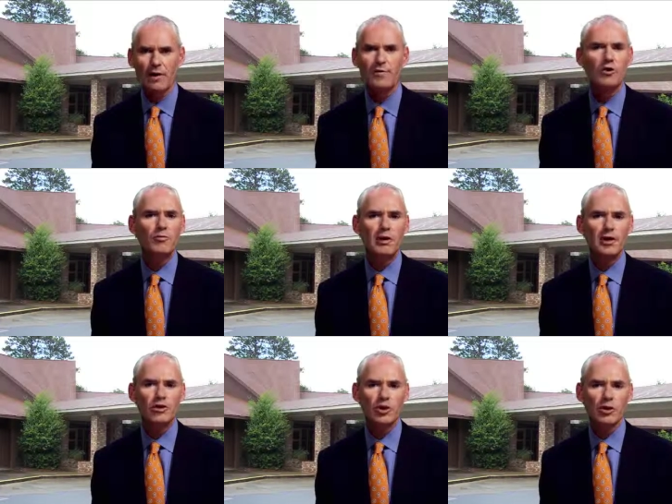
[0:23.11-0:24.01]
If you've
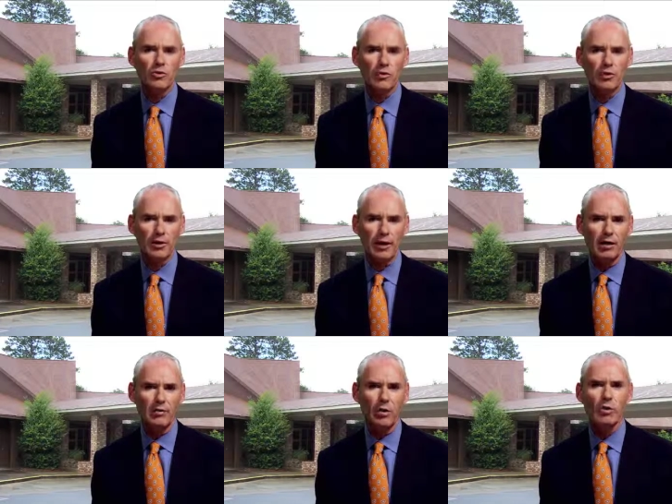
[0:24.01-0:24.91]
been injured in
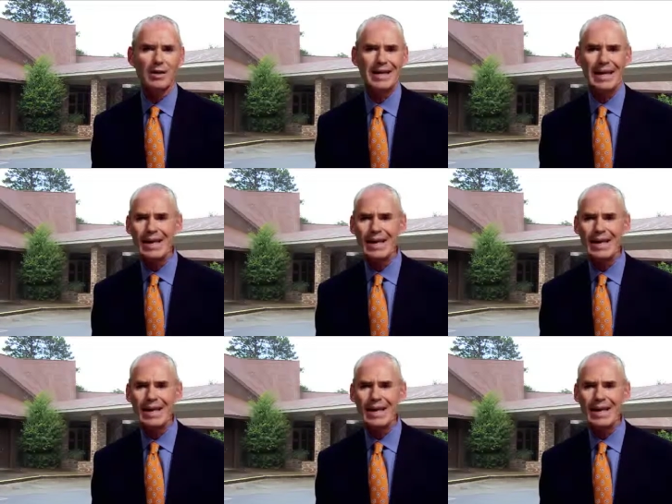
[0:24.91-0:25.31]
Riverdale or in